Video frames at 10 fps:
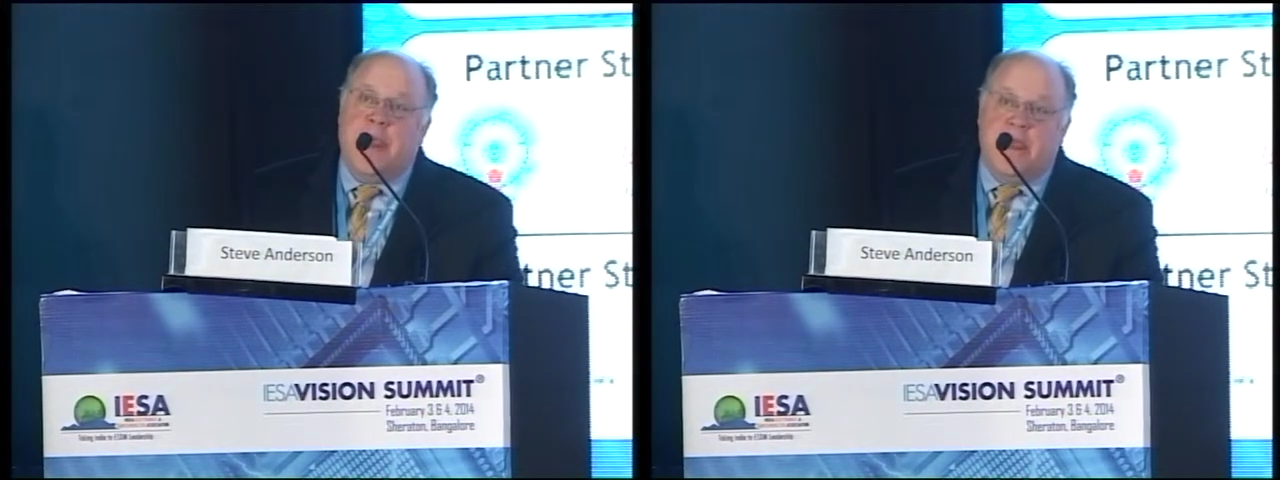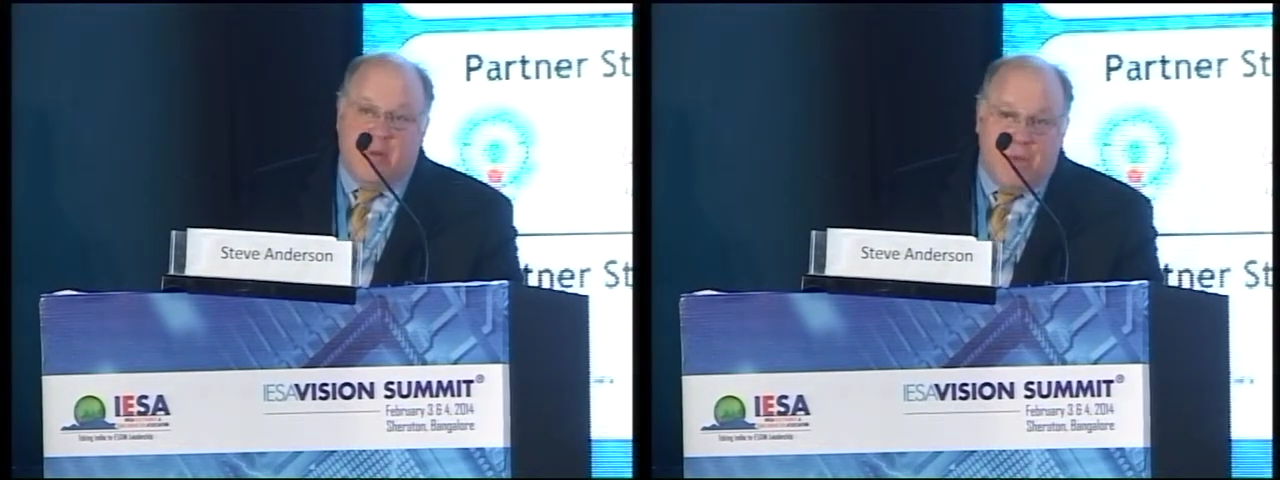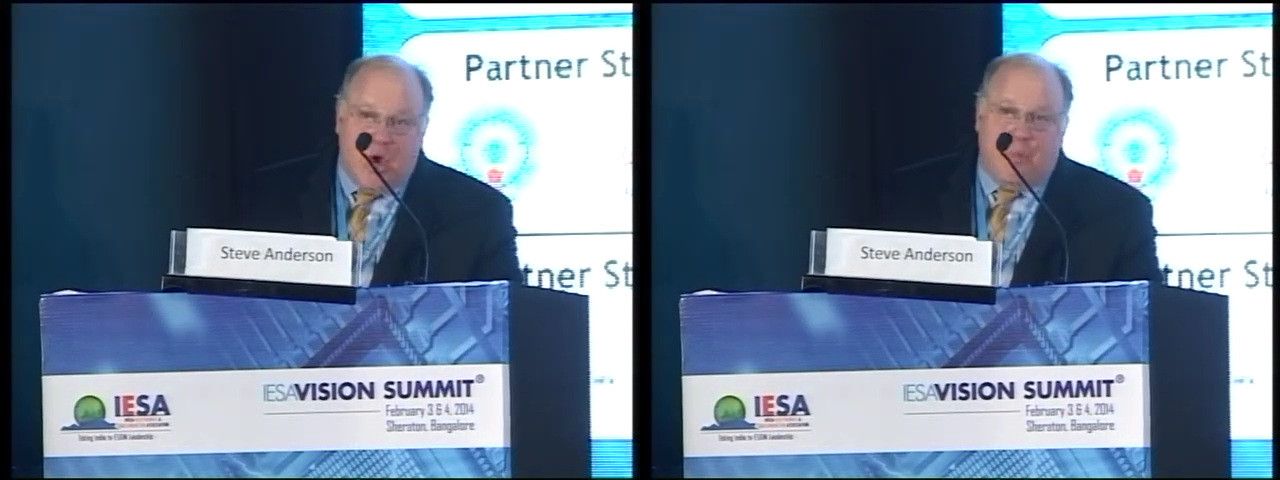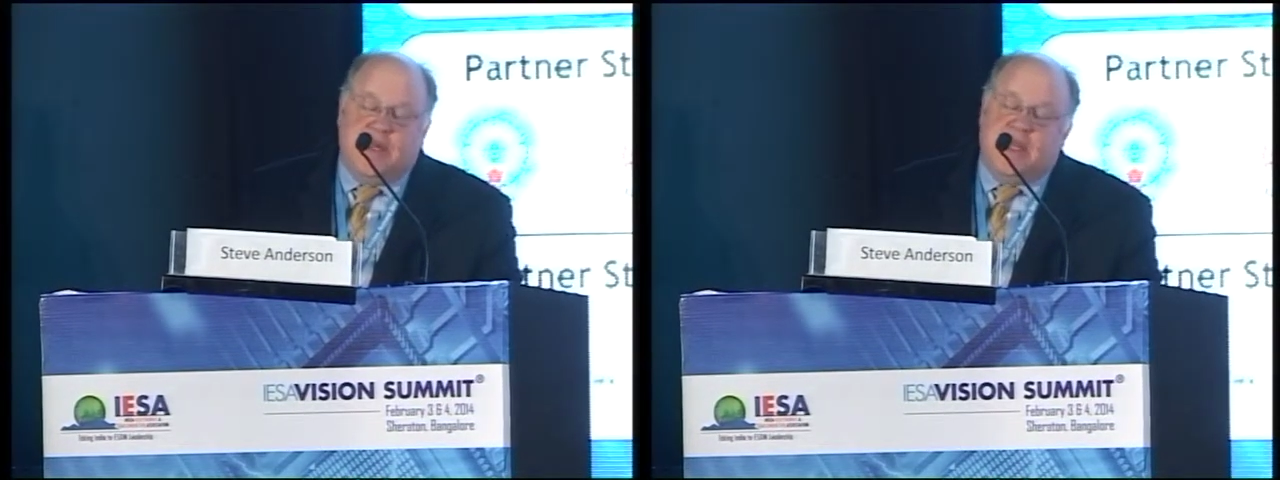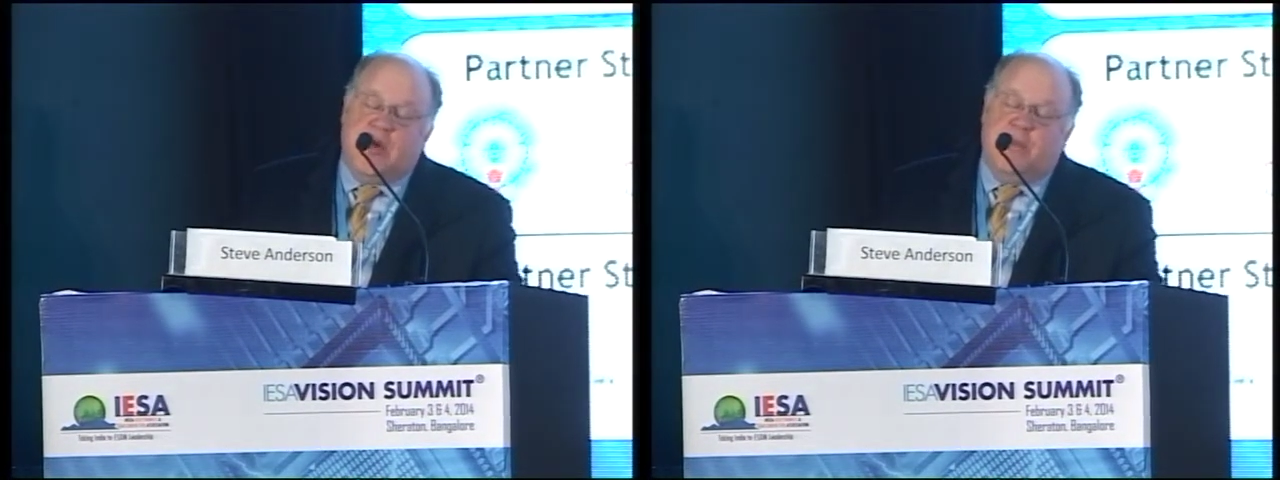Then we
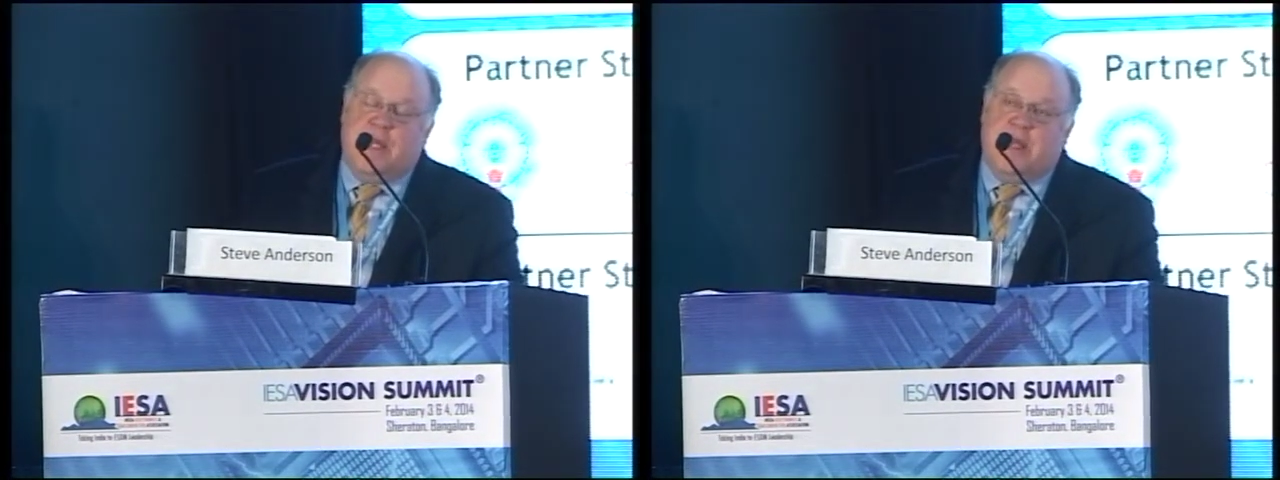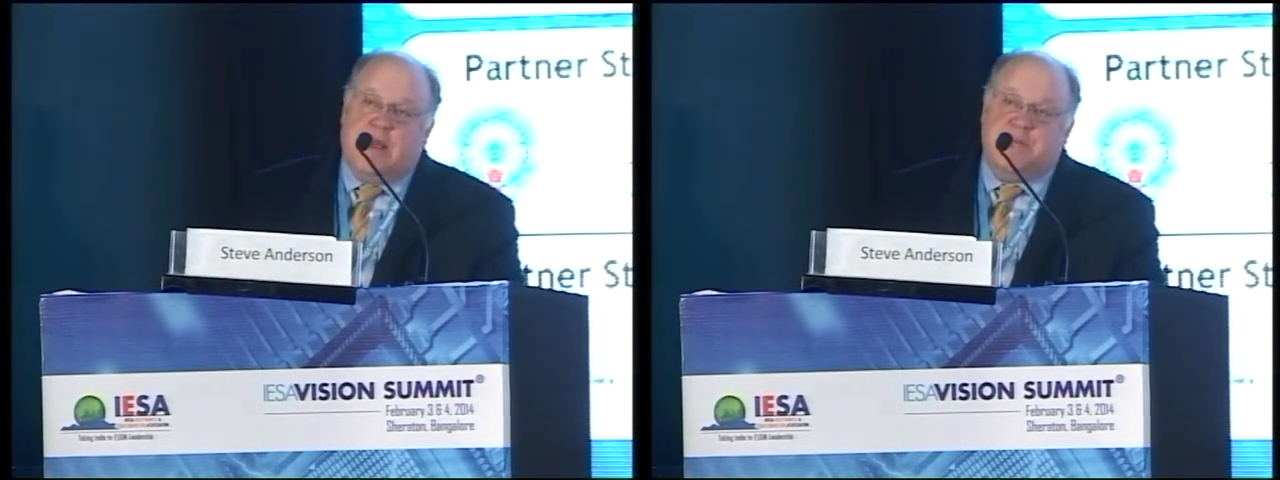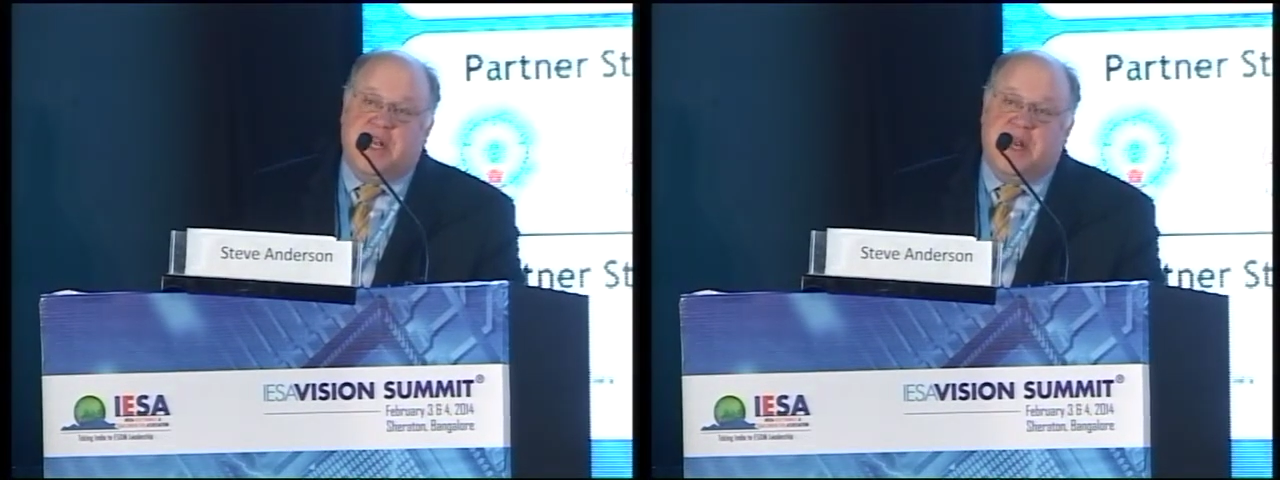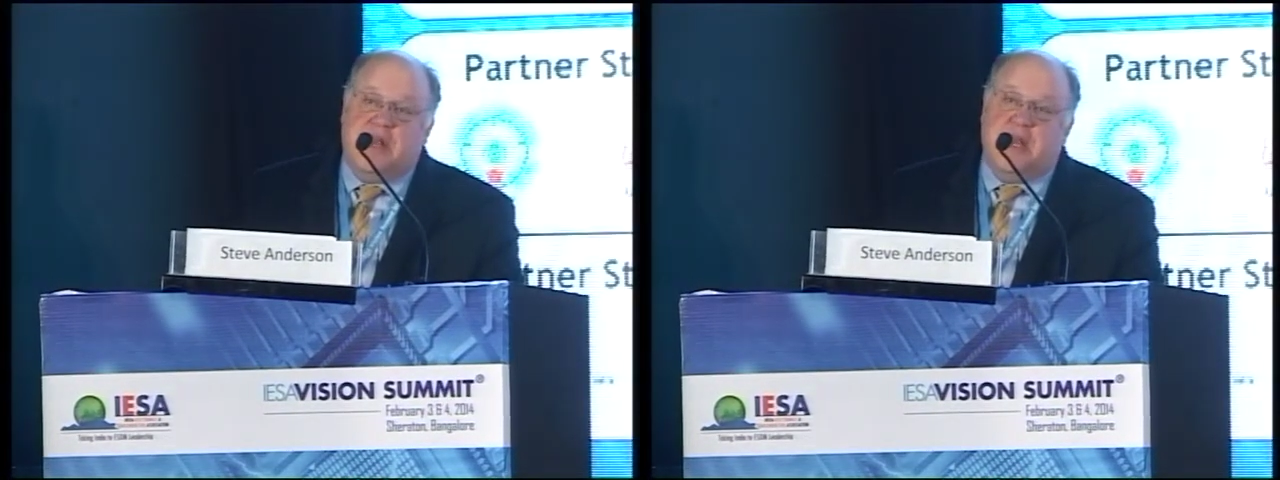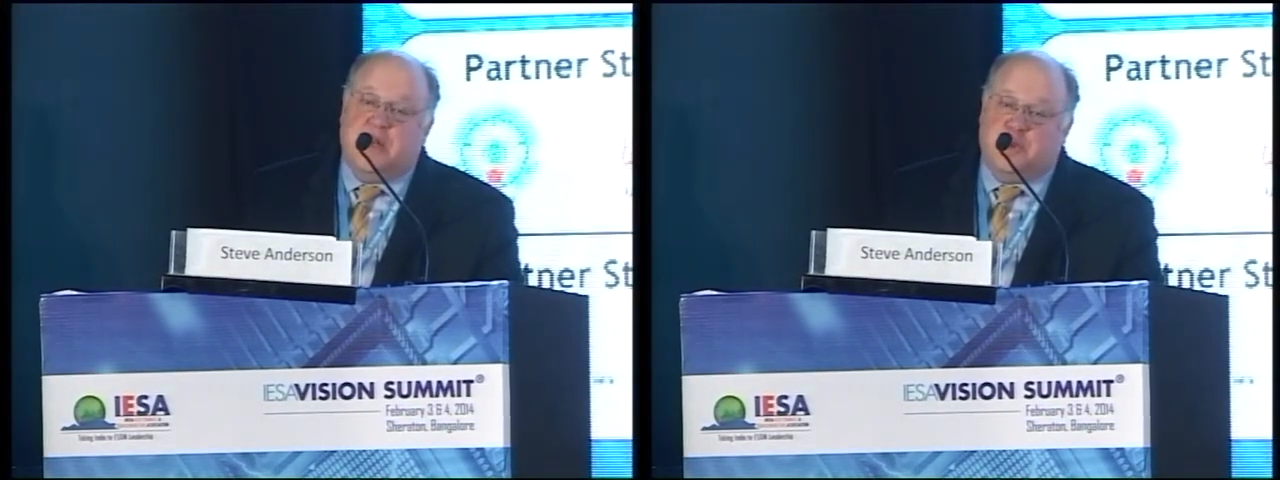opened Kilby Labs in
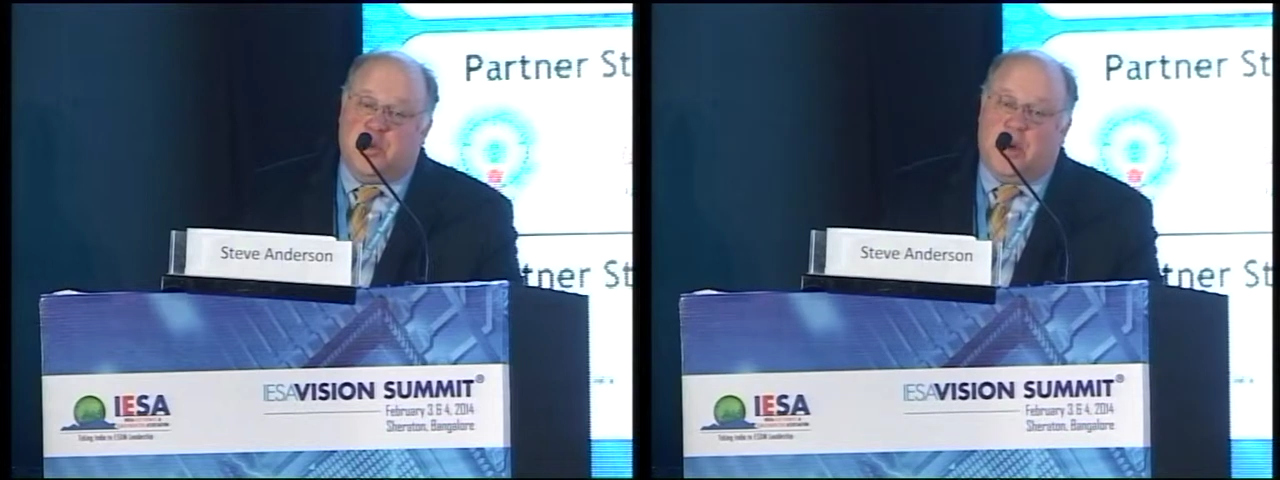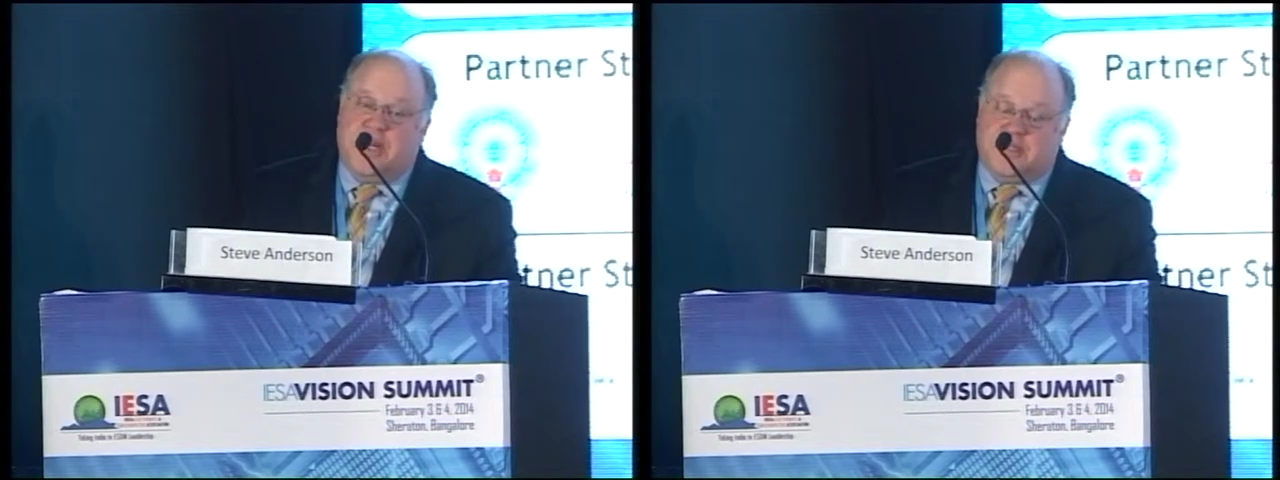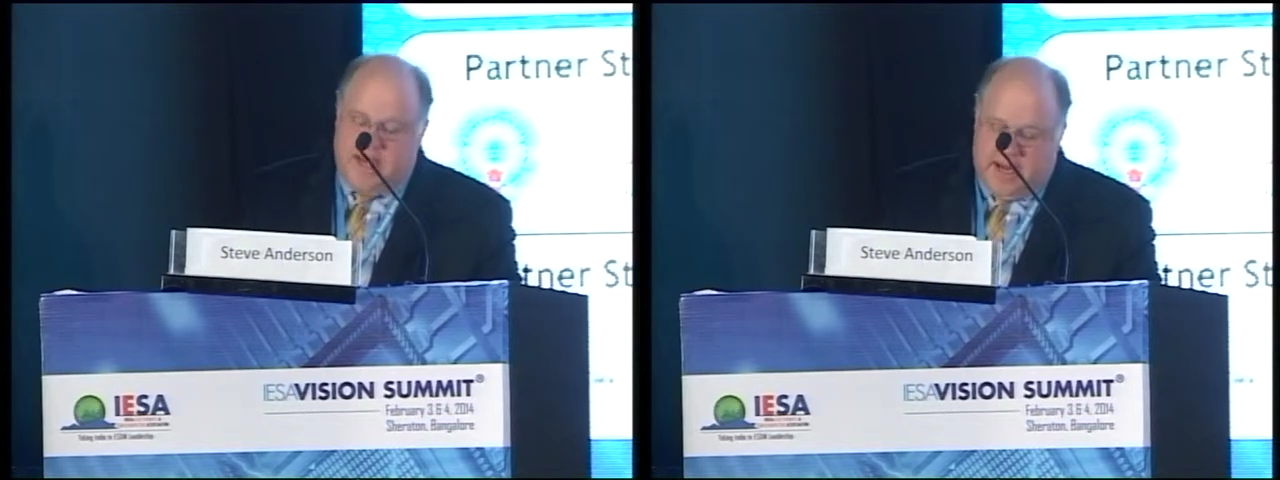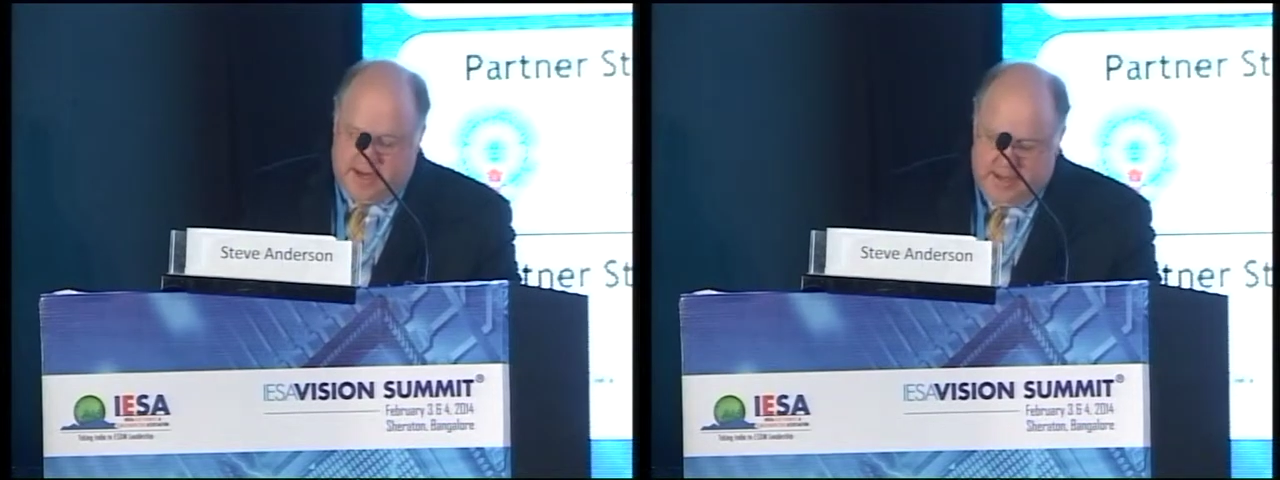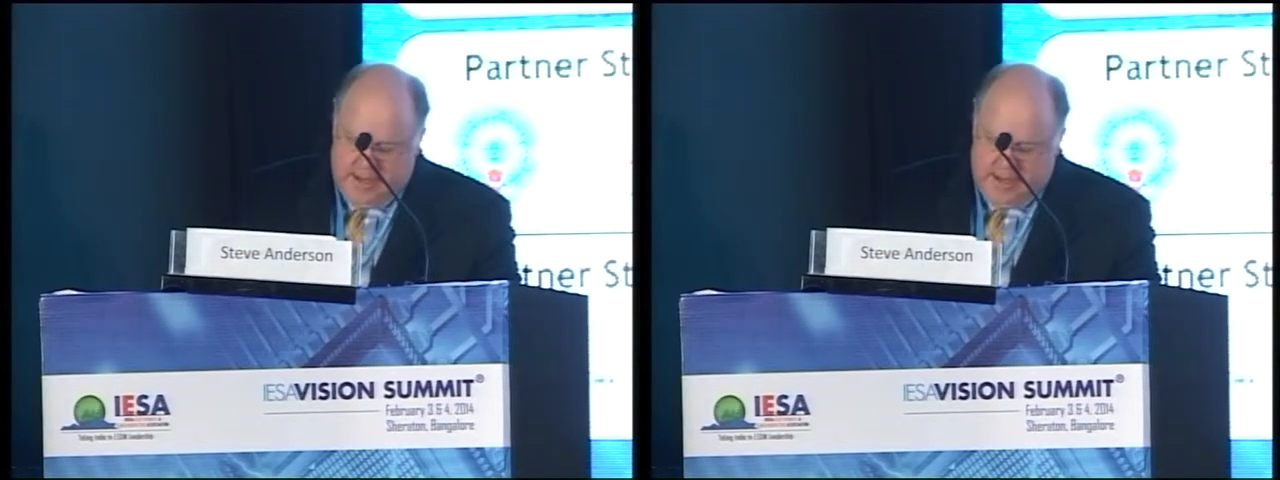India in 2010.